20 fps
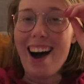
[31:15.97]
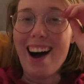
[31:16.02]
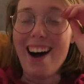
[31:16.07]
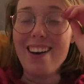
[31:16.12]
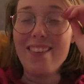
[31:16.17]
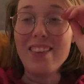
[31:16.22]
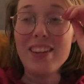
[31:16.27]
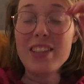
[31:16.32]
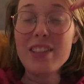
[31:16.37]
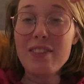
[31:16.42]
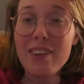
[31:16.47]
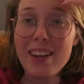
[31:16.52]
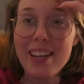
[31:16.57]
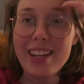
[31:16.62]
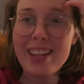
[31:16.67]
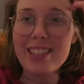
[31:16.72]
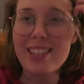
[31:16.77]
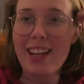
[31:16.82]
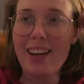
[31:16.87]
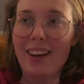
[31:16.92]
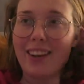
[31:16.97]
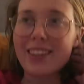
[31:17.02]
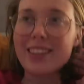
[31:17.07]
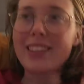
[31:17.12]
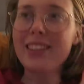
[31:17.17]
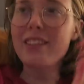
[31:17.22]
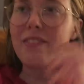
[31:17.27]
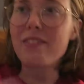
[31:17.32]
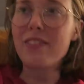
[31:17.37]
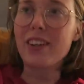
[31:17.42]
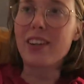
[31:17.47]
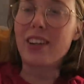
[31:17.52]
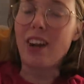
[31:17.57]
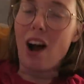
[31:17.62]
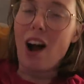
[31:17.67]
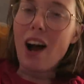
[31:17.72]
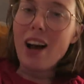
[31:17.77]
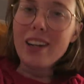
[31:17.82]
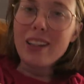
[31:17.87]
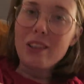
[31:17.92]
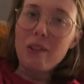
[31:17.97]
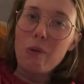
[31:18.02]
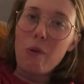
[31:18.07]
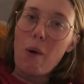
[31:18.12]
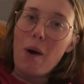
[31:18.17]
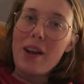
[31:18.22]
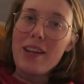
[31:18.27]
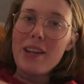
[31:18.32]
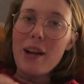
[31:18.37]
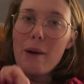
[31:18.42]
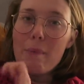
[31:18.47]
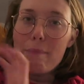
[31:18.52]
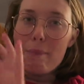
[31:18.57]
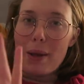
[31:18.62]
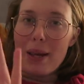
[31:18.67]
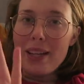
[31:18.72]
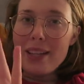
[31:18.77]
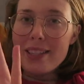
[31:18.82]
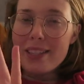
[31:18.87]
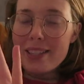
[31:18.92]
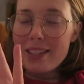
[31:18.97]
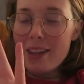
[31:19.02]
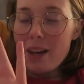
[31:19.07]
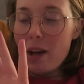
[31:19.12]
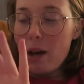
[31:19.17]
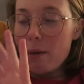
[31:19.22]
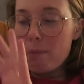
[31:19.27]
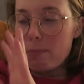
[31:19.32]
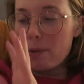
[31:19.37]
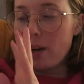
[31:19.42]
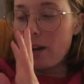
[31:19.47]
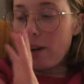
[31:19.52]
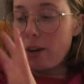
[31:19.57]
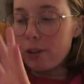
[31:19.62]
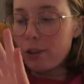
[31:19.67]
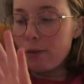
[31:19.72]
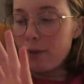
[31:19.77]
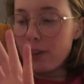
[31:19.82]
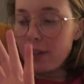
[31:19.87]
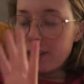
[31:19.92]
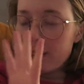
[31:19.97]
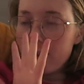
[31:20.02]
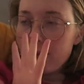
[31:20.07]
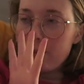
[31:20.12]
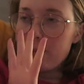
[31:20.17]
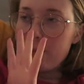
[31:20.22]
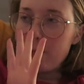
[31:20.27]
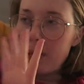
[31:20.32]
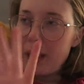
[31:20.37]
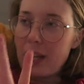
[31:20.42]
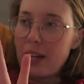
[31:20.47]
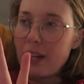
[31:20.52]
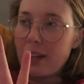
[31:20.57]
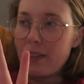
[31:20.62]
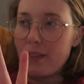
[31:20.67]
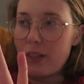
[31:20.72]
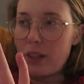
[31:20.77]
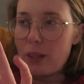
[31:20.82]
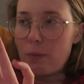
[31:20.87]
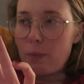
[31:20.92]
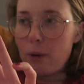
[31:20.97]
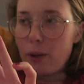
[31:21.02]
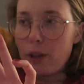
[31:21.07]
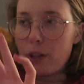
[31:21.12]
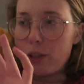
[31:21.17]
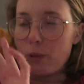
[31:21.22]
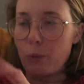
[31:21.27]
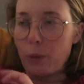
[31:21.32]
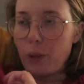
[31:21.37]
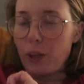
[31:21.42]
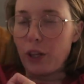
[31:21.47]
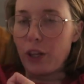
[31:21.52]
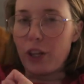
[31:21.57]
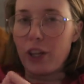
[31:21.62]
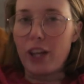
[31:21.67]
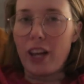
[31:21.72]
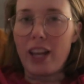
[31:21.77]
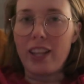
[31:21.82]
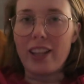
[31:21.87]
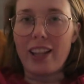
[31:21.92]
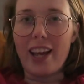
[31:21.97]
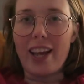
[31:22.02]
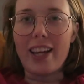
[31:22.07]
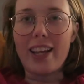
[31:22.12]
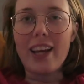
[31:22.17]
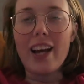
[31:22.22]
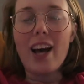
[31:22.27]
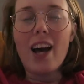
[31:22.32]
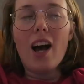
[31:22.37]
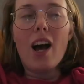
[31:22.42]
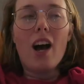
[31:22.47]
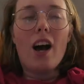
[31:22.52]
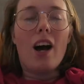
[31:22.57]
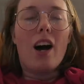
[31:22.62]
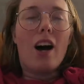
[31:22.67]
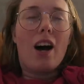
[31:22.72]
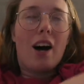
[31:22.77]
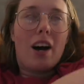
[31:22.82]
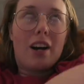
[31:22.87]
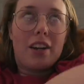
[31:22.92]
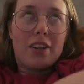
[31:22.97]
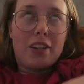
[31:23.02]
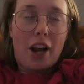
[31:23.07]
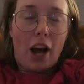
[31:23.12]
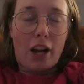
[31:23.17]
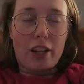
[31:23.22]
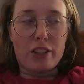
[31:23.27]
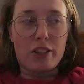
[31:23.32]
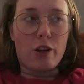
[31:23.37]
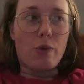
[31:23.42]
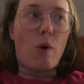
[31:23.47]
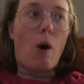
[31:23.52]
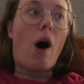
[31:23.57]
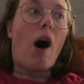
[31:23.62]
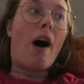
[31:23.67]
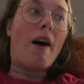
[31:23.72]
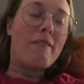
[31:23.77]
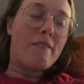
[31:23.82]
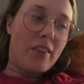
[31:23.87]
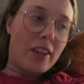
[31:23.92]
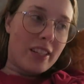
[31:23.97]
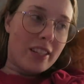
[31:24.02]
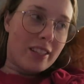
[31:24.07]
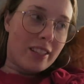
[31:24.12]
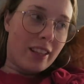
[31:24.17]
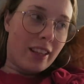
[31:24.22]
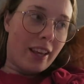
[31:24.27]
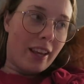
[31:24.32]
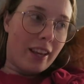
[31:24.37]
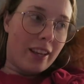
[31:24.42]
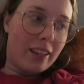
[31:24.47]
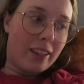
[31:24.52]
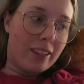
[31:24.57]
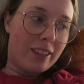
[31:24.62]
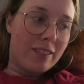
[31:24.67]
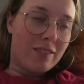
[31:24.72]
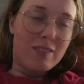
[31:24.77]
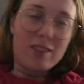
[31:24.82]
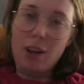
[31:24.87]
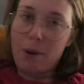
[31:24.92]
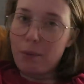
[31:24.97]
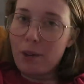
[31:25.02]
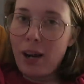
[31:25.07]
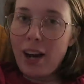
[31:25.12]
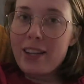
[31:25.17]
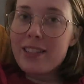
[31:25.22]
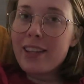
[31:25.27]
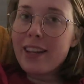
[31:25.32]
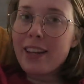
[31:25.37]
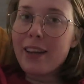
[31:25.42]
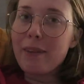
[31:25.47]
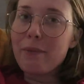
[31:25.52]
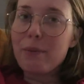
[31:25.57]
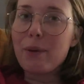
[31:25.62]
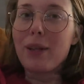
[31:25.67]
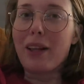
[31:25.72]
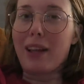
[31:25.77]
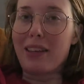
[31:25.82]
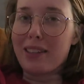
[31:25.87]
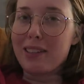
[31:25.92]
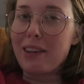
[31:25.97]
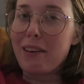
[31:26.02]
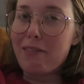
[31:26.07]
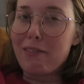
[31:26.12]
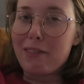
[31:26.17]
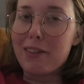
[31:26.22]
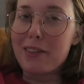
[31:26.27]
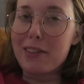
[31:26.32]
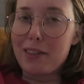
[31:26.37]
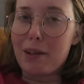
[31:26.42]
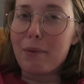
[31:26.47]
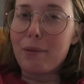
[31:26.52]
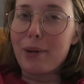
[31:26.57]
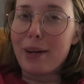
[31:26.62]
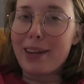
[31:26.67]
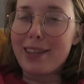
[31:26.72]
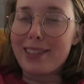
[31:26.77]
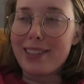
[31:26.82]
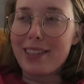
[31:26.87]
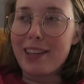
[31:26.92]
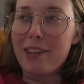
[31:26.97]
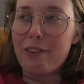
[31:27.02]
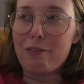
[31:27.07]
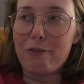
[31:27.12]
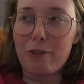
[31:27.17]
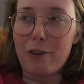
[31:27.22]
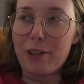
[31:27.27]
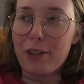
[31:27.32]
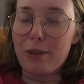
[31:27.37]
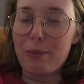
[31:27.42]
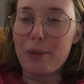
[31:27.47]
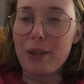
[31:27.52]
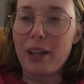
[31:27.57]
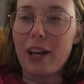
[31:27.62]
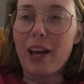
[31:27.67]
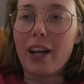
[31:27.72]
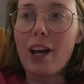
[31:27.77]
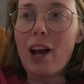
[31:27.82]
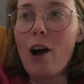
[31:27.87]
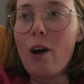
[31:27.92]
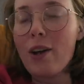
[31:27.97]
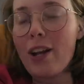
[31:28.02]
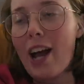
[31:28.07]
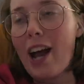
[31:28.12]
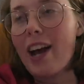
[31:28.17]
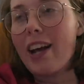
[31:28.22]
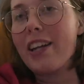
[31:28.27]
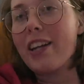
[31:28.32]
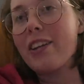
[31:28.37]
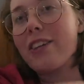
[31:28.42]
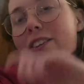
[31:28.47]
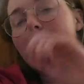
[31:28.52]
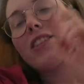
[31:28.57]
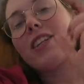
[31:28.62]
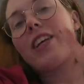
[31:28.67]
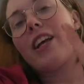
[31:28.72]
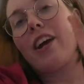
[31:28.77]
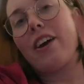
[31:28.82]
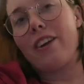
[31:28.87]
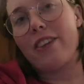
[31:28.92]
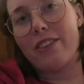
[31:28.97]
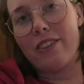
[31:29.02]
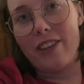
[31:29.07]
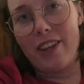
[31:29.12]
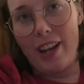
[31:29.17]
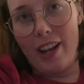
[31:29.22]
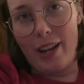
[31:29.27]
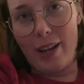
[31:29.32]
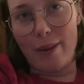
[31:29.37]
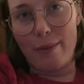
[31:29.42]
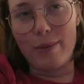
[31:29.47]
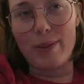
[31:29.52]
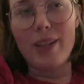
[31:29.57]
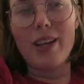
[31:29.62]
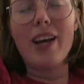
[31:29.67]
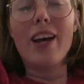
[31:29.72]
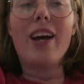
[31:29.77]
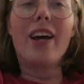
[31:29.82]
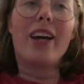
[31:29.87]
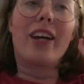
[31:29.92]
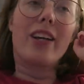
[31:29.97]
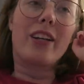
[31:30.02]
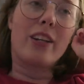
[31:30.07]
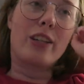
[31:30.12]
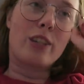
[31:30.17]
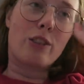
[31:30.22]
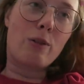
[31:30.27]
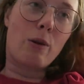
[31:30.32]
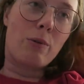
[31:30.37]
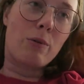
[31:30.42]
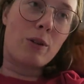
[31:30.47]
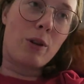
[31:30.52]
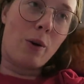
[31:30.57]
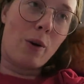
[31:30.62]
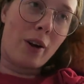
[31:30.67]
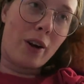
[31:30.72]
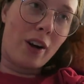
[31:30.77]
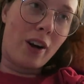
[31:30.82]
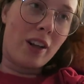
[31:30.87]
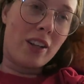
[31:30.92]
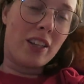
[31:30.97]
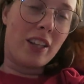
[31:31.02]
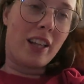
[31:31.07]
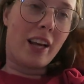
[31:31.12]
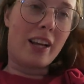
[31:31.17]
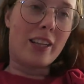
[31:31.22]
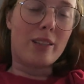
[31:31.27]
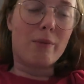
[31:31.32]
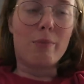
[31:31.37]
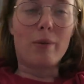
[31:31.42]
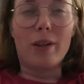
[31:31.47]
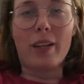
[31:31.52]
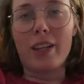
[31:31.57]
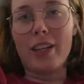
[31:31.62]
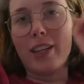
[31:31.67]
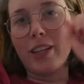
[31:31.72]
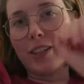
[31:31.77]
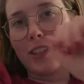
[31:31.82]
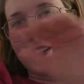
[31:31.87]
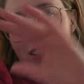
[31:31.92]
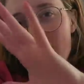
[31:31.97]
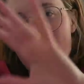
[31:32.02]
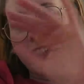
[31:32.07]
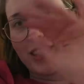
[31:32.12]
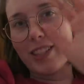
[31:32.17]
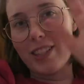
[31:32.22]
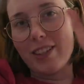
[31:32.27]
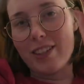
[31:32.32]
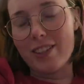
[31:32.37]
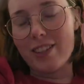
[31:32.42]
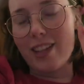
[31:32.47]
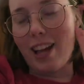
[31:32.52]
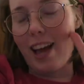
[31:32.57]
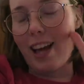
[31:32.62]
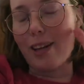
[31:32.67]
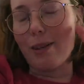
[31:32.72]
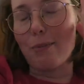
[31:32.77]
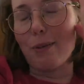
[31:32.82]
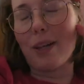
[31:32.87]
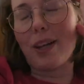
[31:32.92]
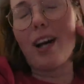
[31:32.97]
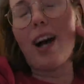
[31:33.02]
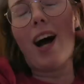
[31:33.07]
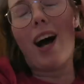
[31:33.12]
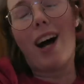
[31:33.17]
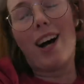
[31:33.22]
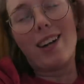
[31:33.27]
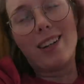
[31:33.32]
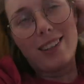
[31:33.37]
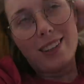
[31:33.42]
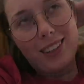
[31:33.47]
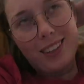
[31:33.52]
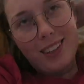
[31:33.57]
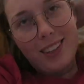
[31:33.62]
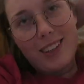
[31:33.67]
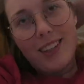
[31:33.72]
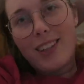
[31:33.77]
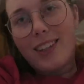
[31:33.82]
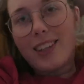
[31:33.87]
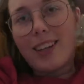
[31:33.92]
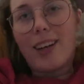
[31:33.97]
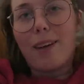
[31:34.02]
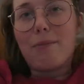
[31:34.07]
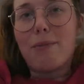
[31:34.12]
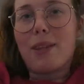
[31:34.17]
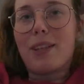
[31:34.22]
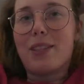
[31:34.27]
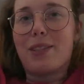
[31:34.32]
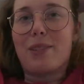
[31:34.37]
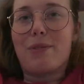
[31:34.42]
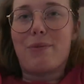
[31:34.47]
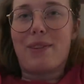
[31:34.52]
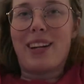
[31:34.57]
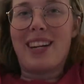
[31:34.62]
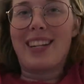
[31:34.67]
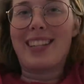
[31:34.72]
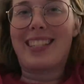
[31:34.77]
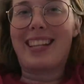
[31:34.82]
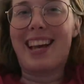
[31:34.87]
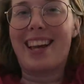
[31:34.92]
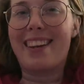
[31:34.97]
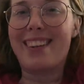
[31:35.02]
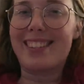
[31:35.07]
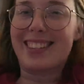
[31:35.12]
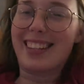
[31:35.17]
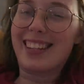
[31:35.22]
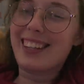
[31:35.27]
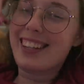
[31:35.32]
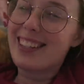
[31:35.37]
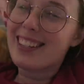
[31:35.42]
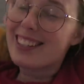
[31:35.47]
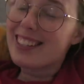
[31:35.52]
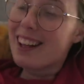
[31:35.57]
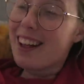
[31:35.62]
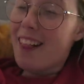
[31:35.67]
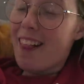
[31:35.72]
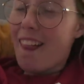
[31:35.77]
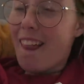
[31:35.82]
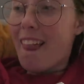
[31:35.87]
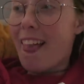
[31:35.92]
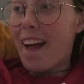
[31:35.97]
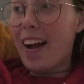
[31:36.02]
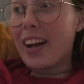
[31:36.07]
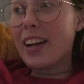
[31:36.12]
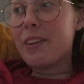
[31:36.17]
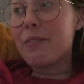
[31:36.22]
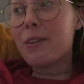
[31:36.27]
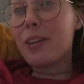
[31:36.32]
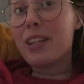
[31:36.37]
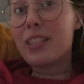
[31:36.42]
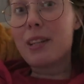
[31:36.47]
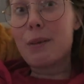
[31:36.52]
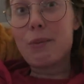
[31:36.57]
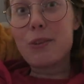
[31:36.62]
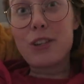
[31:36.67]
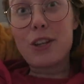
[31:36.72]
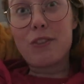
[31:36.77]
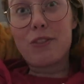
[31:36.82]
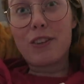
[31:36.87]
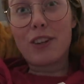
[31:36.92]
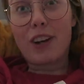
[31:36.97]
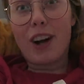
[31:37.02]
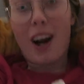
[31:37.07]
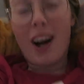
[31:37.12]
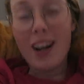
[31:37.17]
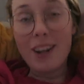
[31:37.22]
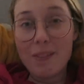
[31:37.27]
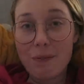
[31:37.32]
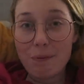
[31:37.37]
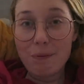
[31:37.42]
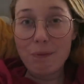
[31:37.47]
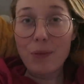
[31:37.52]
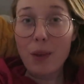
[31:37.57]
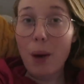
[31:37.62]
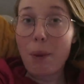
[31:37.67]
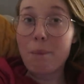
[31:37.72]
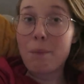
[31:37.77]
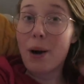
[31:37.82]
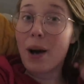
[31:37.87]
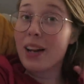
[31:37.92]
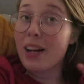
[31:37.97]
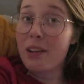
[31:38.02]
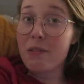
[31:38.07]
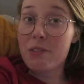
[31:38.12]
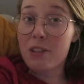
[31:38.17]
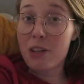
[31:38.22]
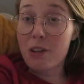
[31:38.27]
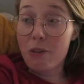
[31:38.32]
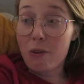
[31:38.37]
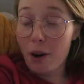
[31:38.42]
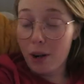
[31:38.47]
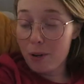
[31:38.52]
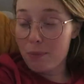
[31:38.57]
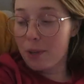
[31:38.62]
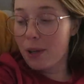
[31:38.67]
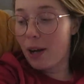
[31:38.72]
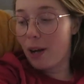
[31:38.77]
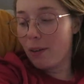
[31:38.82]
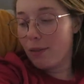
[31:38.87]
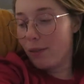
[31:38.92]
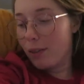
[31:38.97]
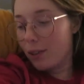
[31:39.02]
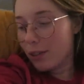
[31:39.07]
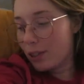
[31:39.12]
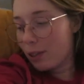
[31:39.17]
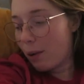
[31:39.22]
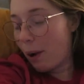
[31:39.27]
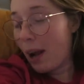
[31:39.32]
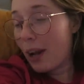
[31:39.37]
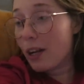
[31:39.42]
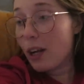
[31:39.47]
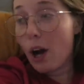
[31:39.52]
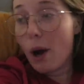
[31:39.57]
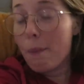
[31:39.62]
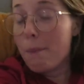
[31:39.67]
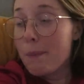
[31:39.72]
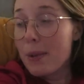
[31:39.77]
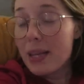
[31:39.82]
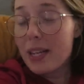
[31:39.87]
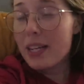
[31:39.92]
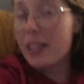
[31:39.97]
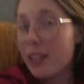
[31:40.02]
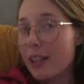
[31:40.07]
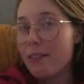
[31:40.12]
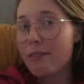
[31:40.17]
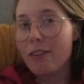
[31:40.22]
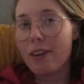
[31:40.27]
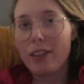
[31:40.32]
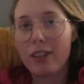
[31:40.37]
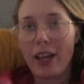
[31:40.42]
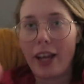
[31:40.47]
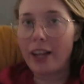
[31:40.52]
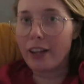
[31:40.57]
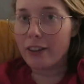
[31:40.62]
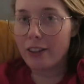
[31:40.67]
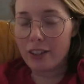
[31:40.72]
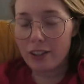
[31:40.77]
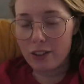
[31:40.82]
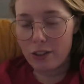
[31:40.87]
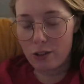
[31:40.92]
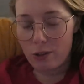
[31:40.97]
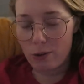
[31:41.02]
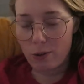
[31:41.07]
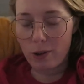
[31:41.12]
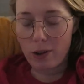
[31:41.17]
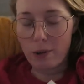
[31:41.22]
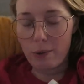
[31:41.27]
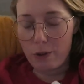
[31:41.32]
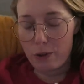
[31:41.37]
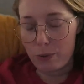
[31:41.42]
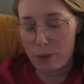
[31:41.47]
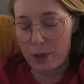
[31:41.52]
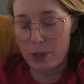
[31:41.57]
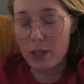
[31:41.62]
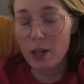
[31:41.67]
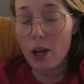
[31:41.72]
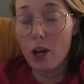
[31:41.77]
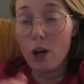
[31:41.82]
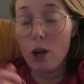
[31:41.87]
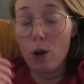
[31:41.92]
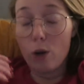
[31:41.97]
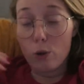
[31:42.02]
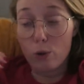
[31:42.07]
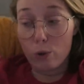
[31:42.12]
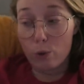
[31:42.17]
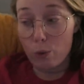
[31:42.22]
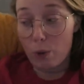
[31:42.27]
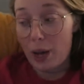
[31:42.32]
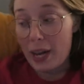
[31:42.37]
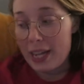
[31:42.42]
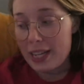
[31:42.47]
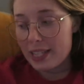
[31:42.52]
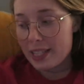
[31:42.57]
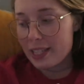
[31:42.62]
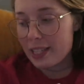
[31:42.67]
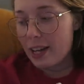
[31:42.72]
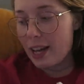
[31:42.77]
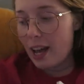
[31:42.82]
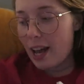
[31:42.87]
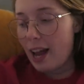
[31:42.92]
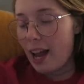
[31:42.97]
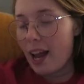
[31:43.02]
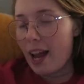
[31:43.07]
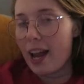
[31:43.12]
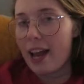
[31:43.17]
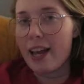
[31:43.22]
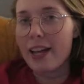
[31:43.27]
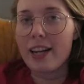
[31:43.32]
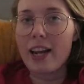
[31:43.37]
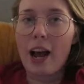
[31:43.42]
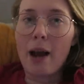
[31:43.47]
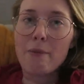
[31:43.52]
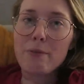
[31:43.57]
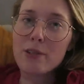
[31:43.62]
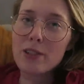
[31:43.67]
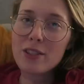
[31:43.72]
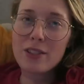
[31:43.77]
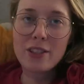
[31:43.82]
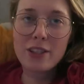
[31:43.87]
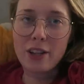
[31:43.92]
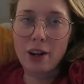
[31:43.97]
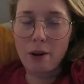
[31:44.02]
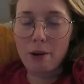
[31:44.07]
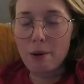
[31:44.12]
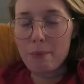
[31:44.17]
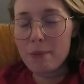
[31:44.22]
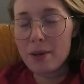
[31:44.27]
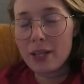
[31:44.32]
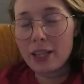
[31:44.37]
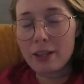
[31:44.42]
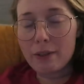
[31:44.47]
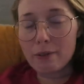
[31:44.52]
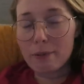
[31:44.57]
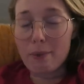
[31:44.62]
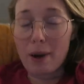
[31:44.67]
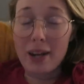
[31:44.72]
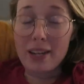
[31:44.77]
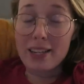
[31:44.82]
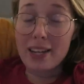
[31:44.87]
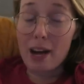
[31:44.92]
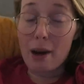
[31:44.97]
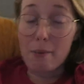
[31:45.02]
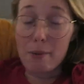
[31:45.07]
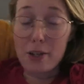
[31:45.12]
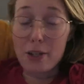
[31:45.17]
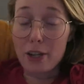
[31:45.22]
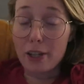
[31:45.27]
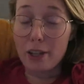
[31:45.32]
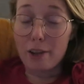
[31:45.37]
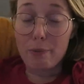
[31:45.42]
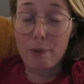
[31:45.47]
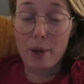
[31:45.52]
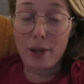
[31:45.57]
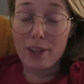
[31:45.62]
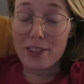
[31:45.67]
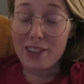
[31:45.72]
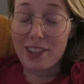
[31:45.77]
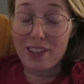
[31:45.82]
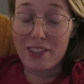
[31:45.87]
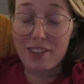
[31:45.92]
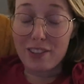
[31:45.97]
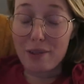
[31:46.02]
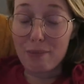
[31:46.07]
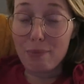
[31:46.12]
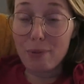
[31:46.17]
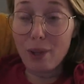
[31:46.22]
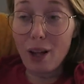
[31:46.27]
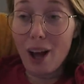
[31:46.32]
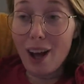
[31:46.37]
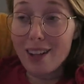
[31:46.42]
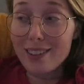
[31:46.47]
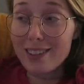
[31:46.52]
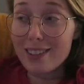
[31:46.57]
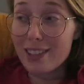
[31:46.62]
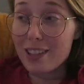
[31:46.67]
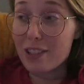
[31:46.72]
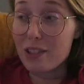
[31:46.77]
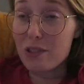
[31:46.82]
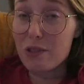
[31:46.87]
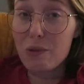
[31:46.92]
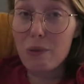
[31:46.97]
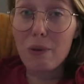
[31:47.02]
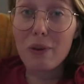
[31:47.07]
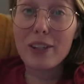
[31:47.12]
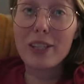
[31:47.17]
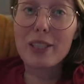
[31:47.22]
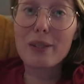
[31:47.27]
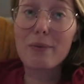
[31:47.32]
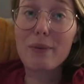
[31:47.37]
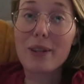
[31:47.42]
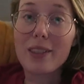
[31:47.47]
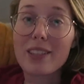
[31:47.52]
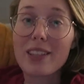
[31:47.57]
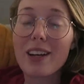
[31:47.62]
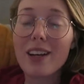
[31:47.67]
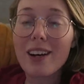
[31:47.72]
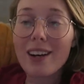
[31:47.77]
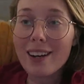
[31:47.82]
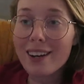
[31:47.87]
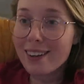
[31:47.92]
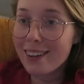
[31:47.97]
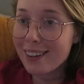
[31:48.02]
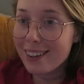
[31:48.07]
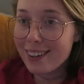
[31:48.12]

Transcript: um, it's funny because I honestly forgot quite a bit, but I also feel like the beginning of this book is really good at like not so obviously summarizing it, but like definitely summarizing it for you to be like, oh yeah, here's the character names, here's what was going on in the last book, here's this, here's that, and I'm like, ah, God bless you, Brandon Sanderson, because I didn't realize how much I forgot, but it was incredibly helpful. So I immediately felt anchored in the story, which was great. And I'm just, you know, immediately reminded how much I love Brandon Sanderson plots and stories because, ugh,